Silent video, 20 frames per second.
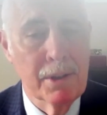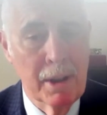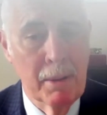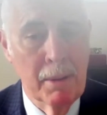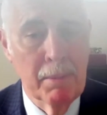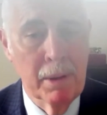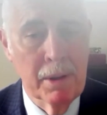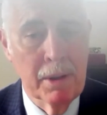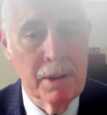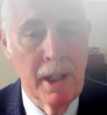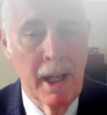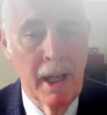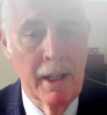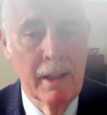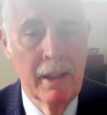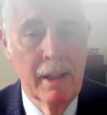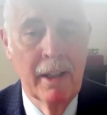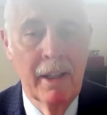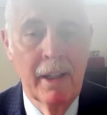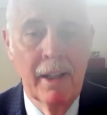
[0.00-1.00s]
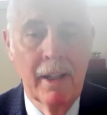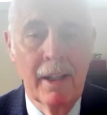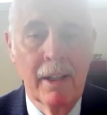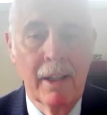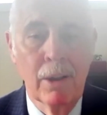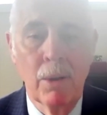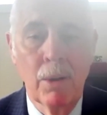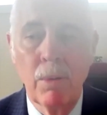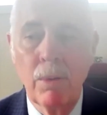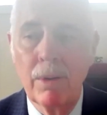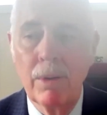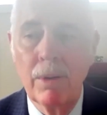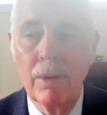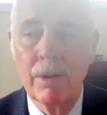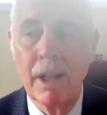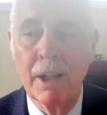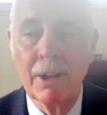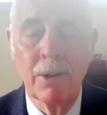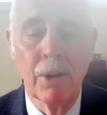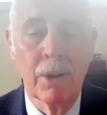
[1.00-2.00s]
It's as simple as that.
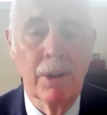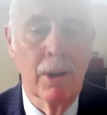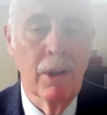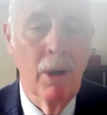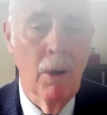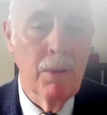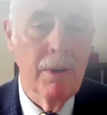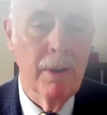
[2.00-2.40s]
Lou, they took